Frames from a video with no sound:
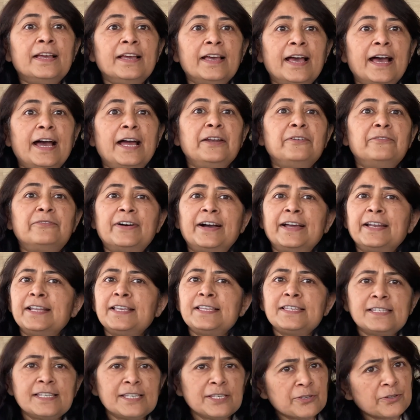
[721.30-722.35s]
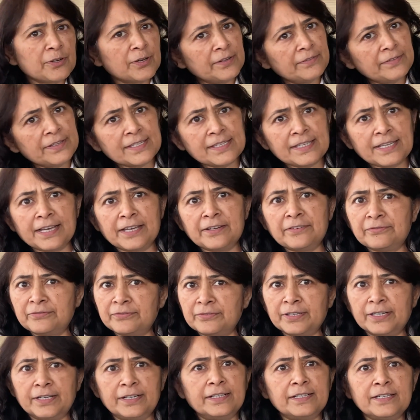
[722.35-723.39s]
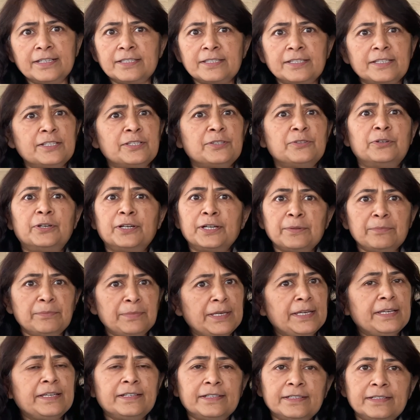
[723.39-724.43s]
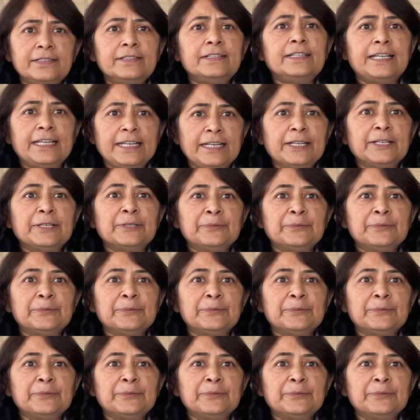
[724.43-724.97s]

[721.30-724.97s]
and finance is always there. It's not a big deal.